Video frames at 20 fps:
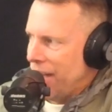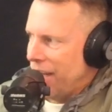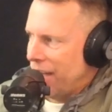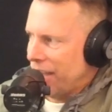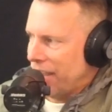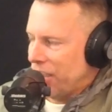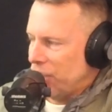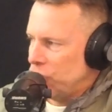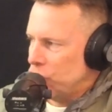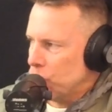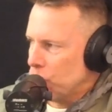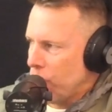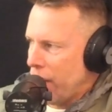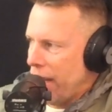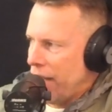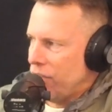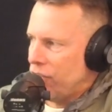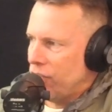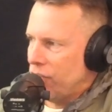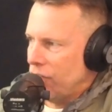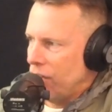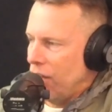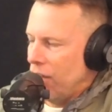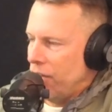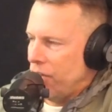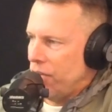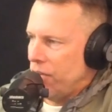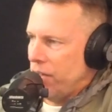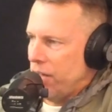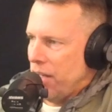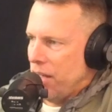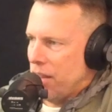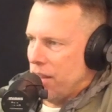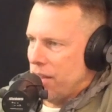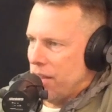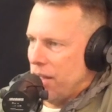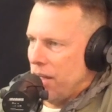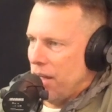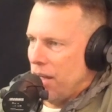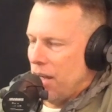And like a dress
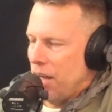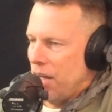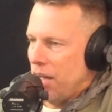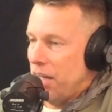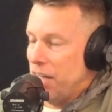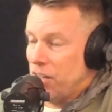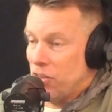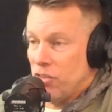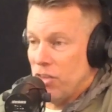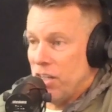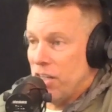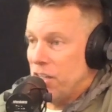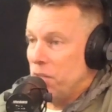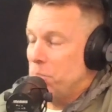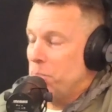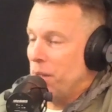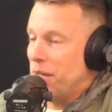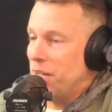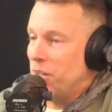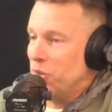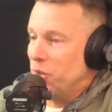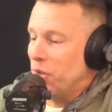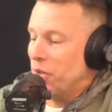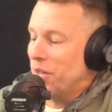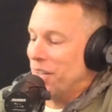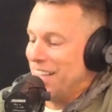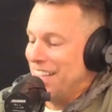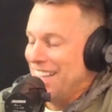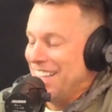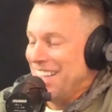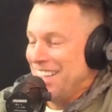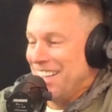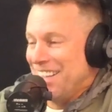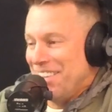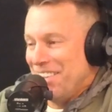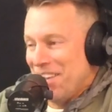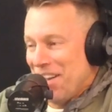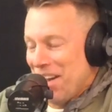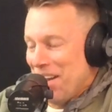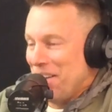underneath. But he looked.
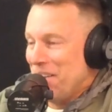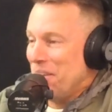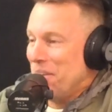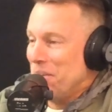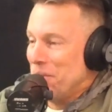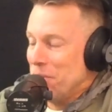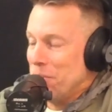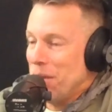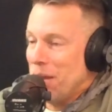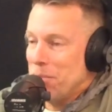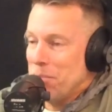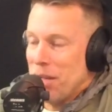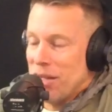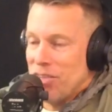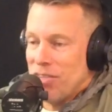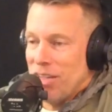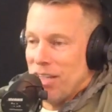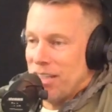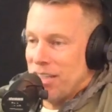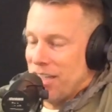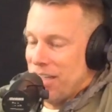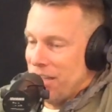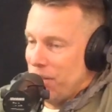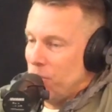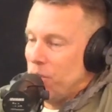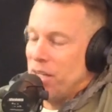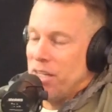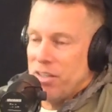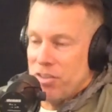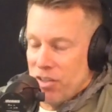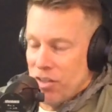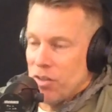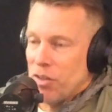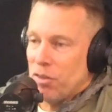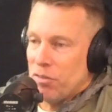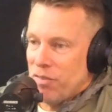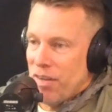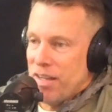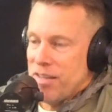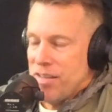I'm not saying he did
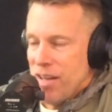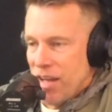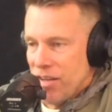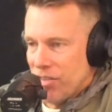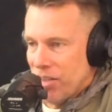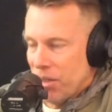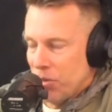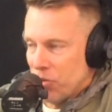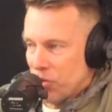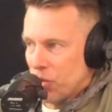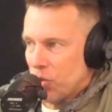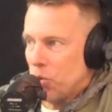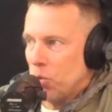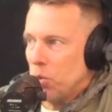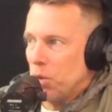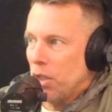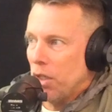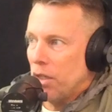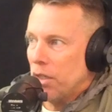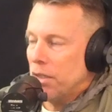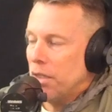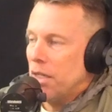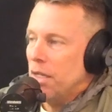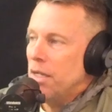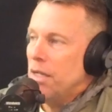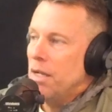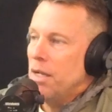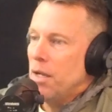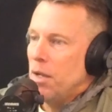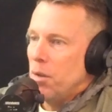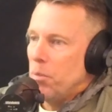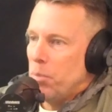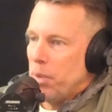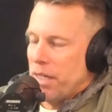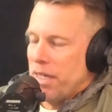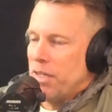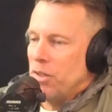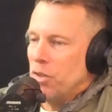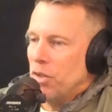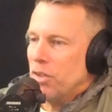look fantastic. It was a cool look.
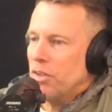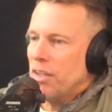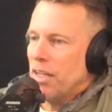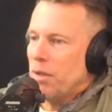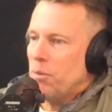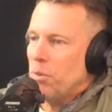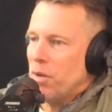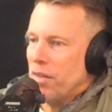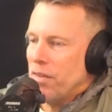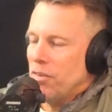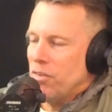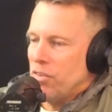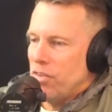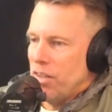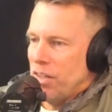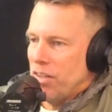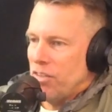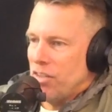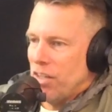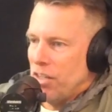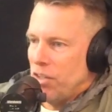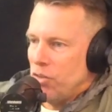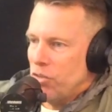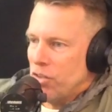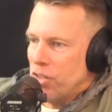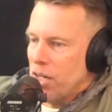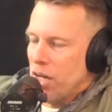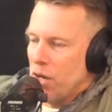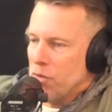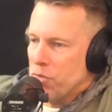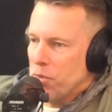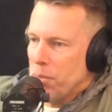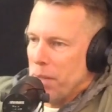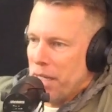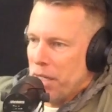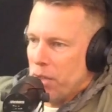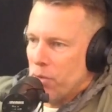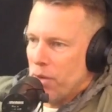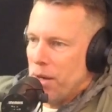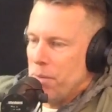But he looked like one of those things that used to cover my
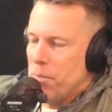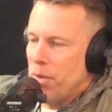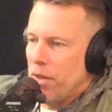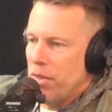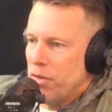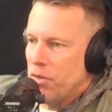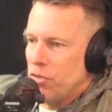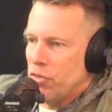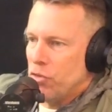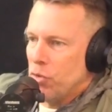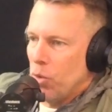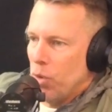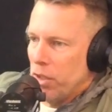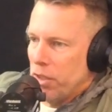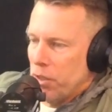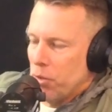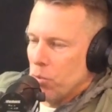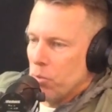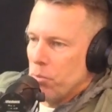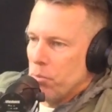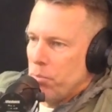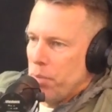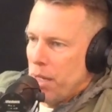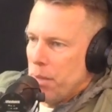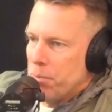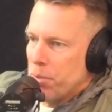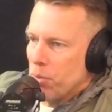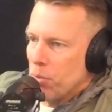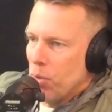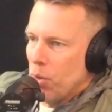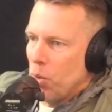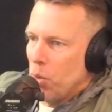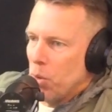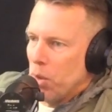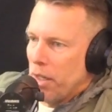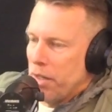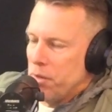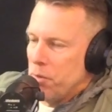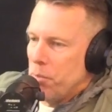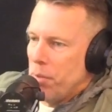grandmother's toilet paper roll
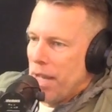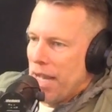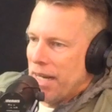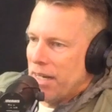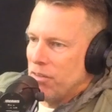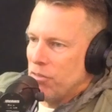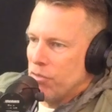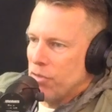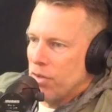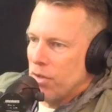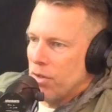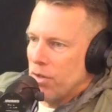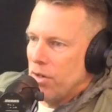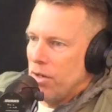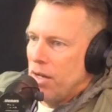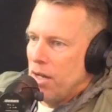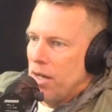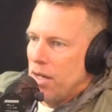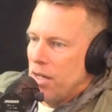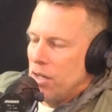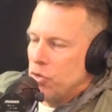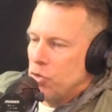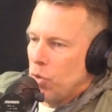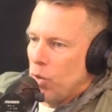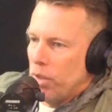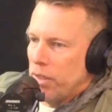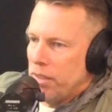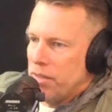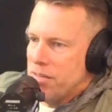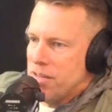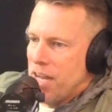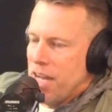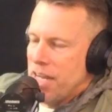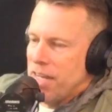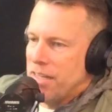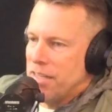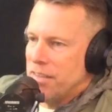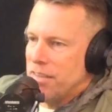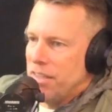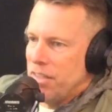on the back of her toilet
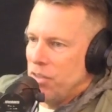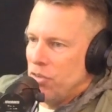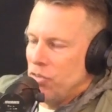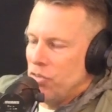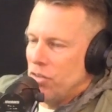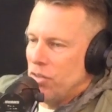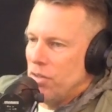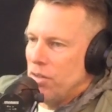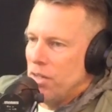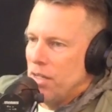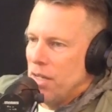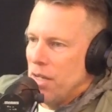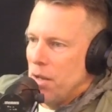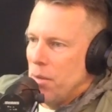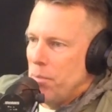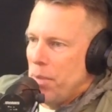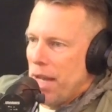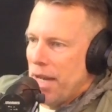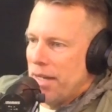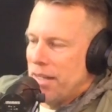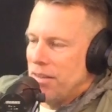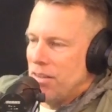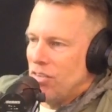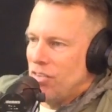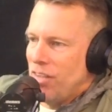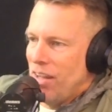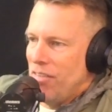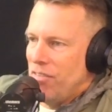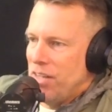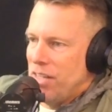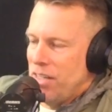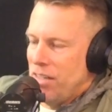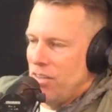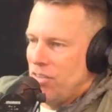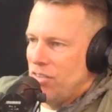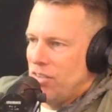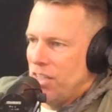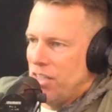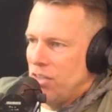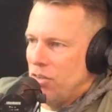tank. They used to, back in the
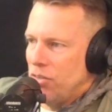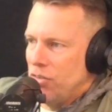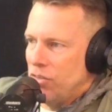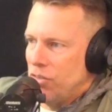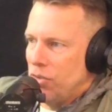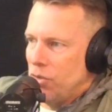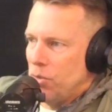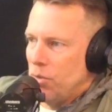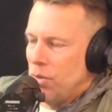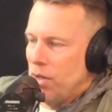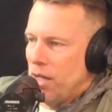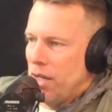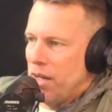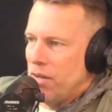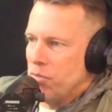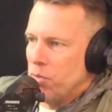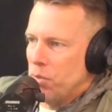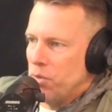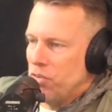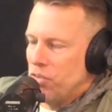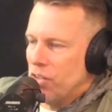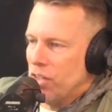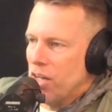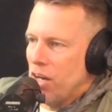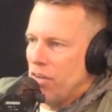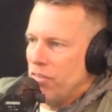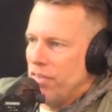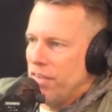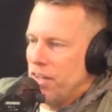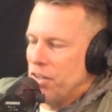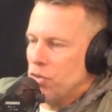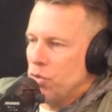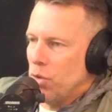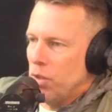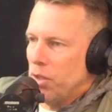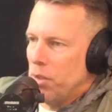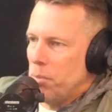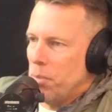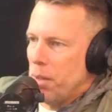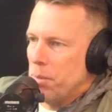70s, everyone used to cover that
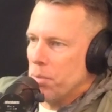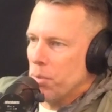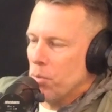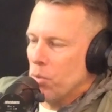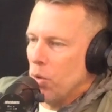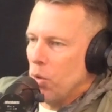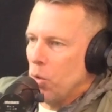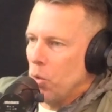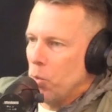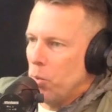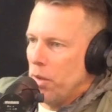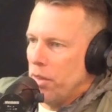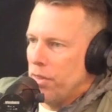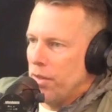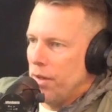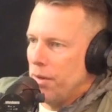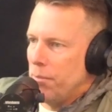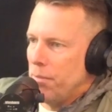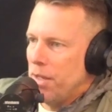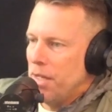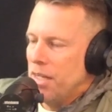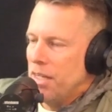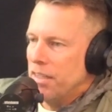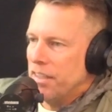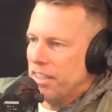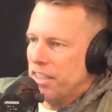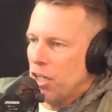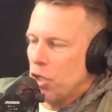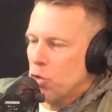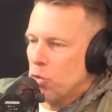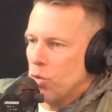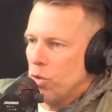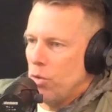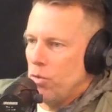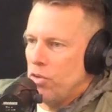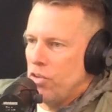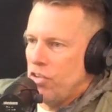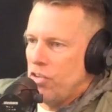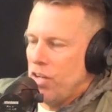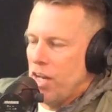toilet paper roll with like a
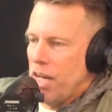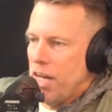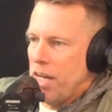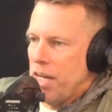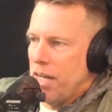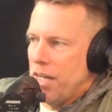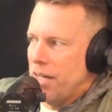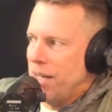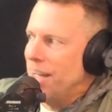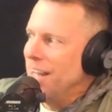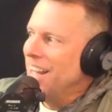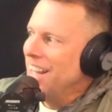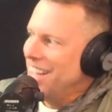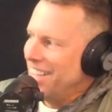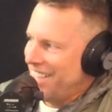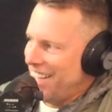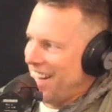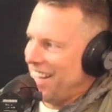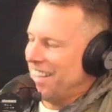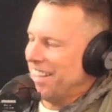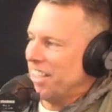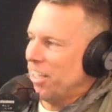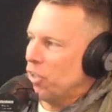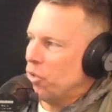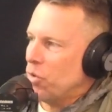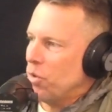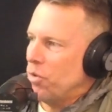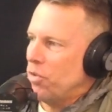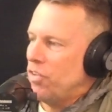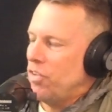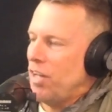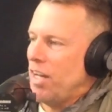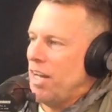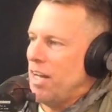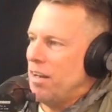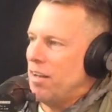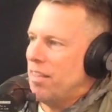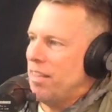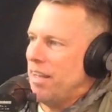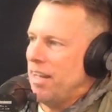crocheted, like a
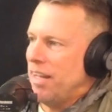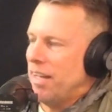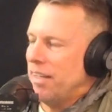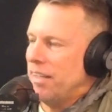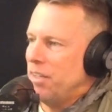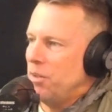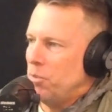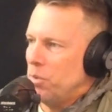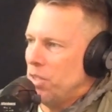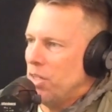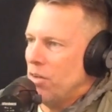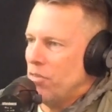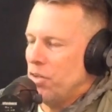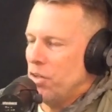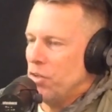crocheted thing you would cover your